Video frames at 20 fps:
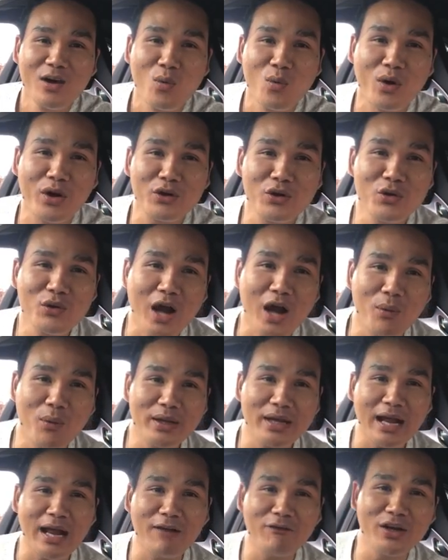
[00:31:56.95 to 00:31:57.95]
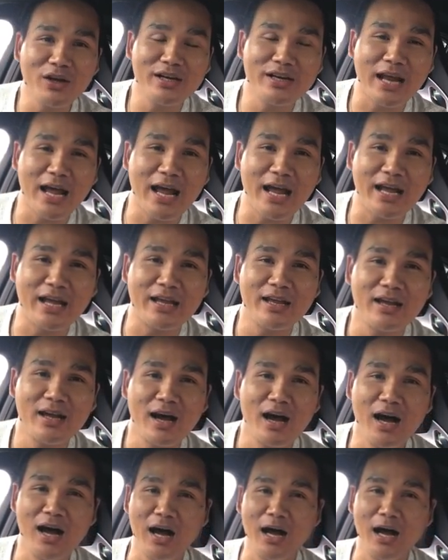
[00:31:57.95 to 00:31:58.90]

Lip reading: Where are you going every day?